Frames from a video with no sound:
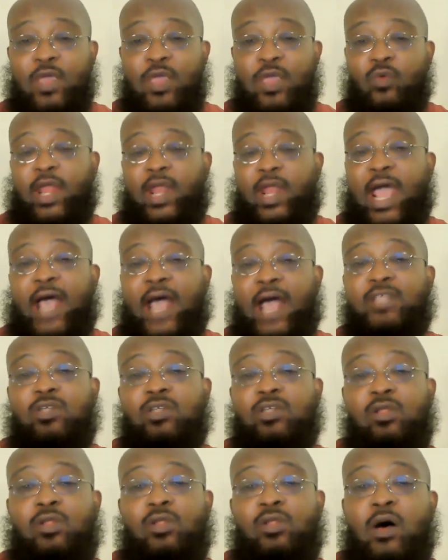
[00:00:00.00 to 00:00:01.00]
When they
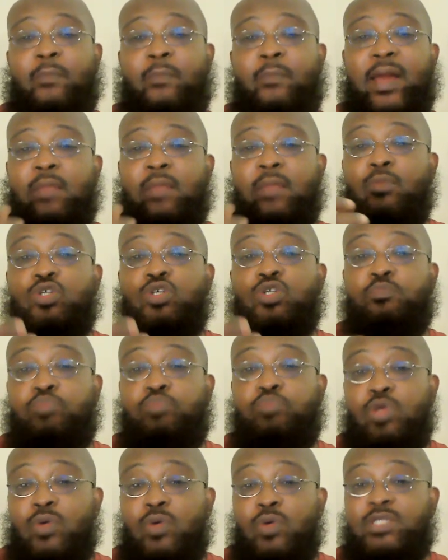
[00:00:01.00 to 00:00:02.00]
asked Allah by the most
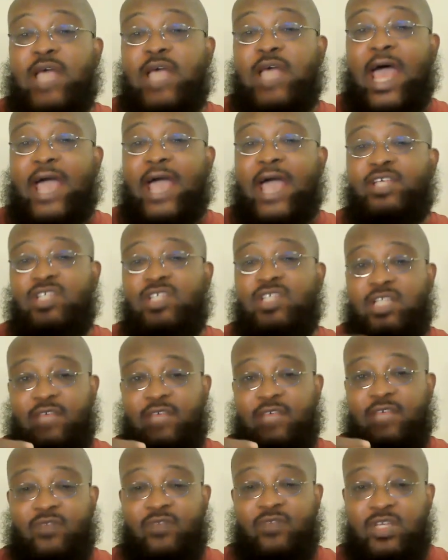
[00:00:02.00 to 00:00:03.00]
purest action that
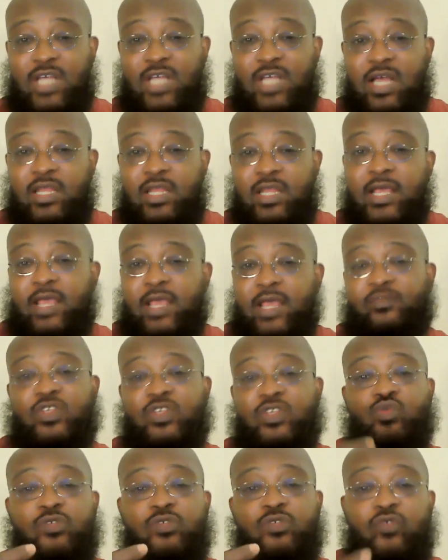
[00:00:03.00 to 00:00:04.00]
they've ever done, if
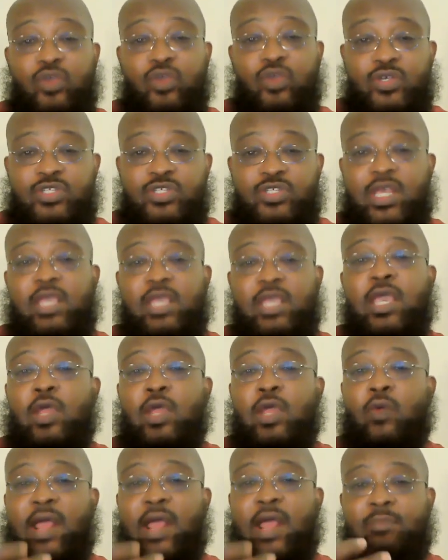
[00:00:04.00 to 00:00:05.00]
this was for your sake,
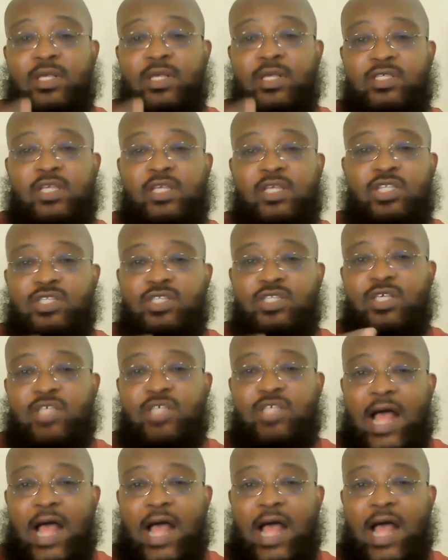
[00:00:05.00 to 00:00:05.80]
grant me such and such.